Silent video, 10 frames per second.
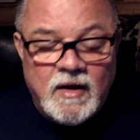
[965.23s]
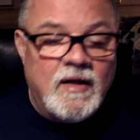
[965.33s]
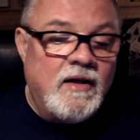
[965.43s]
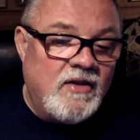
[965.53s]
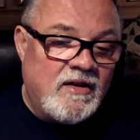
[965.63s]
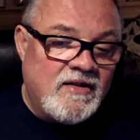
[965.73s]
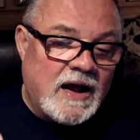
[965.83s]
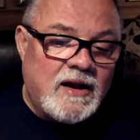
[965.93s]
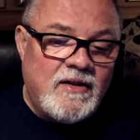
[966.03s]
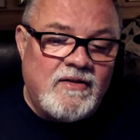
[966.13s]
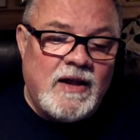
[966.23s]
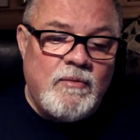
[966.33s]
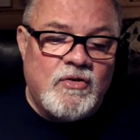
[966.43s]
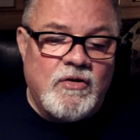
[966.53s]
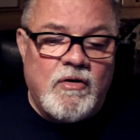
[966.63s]
It's exactly the same
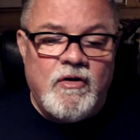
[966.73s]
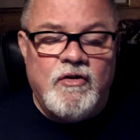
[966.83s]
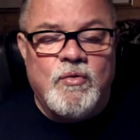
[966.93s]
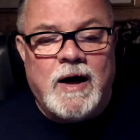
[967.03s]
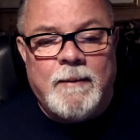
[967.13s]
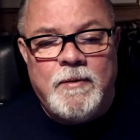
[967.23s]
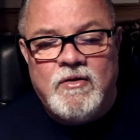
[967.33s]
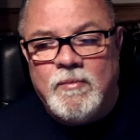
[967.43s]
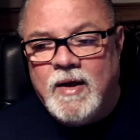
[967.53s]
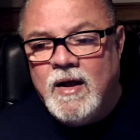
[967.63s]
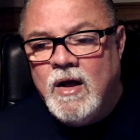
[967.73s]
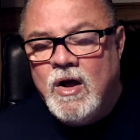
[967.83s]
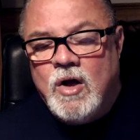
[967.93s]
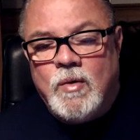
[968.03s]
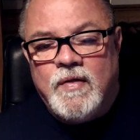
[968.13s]
scenario as what happened to me
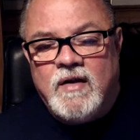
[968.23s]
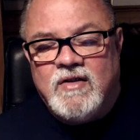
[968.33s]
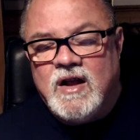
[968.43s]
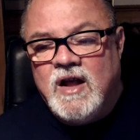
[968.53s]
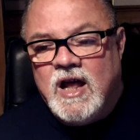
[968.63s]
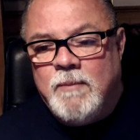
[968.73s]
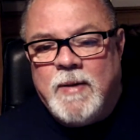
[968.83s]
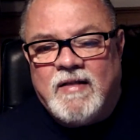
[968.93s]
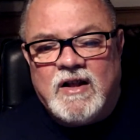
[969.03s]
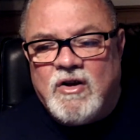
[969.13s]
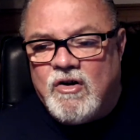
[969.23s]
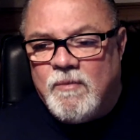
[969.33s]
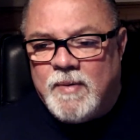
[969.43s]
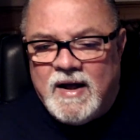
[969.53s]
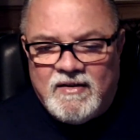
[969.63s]
when they said, "He picked the dog up
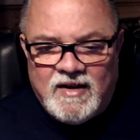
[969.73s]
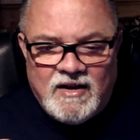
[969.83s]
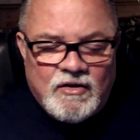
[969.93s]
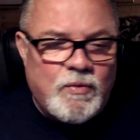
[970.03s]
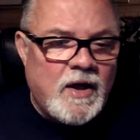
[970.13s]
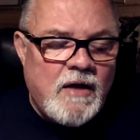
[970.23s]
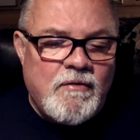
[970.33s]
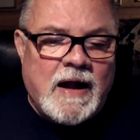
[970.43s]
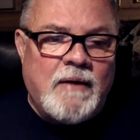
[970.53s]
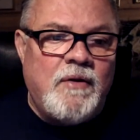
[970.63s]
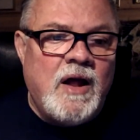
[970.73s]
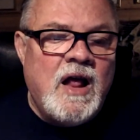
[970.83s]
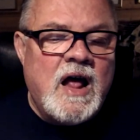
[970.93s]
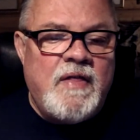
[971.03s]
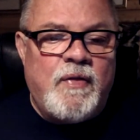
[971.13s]
by its ears, swung it around,
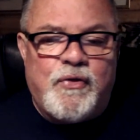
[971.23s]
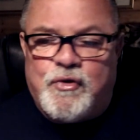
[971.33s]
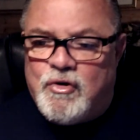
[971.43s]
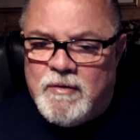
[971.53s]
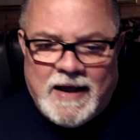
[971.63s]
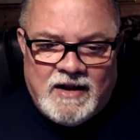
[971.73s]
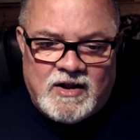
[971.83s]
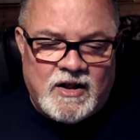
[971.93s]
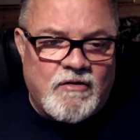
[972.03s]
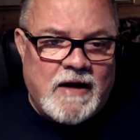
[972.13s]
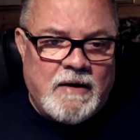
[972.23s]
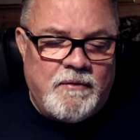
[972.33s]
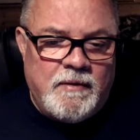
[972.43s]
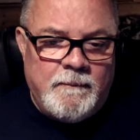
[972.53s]
and then threw it into the ground."